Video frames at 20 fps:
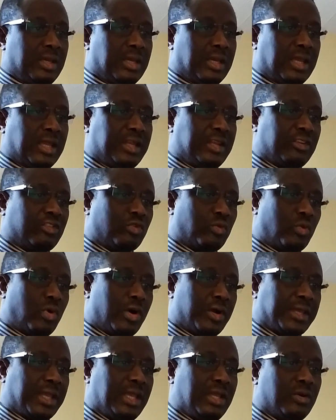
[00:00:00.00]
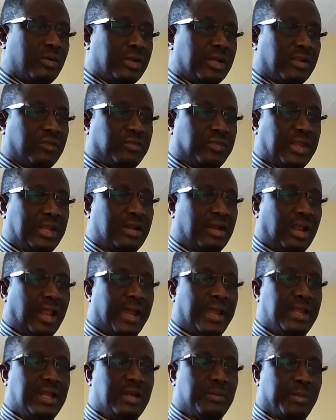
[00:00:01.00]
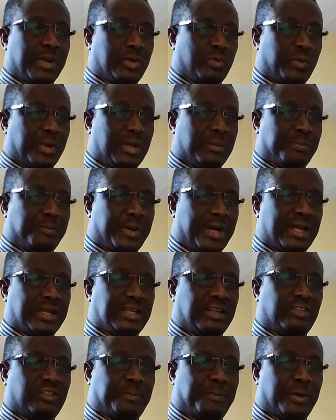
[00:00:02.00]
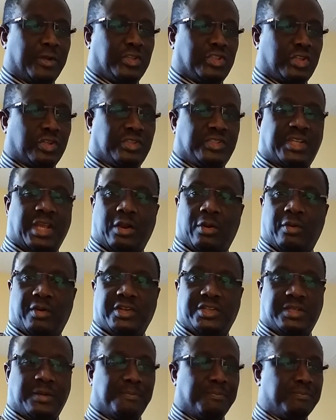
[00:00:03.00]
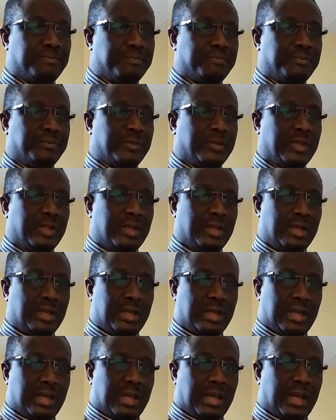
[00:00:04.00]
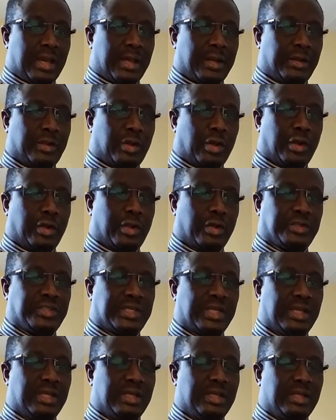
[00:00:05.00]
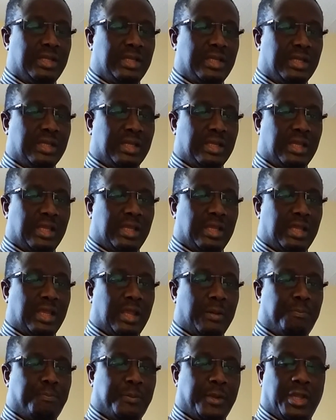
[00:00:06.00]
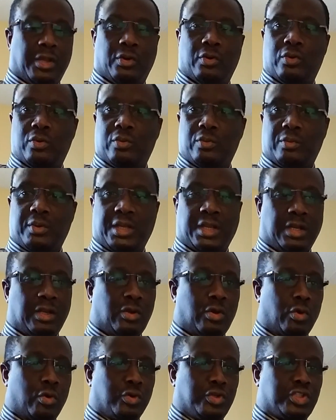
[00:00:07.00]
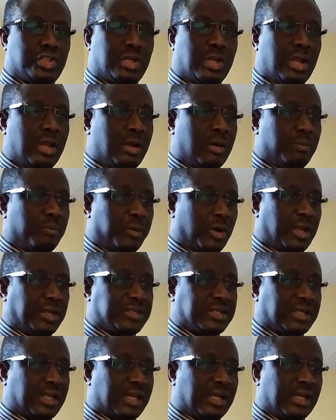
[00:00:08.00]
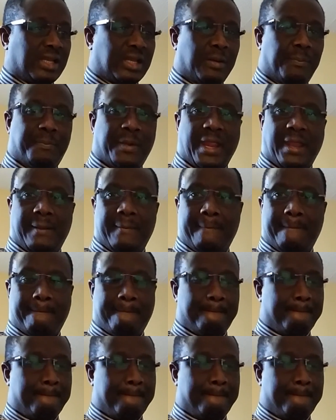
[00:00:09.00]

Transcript: It is walking on a thin line between party-sponsored terrorism and conducting a pure, in quotes, political campaign.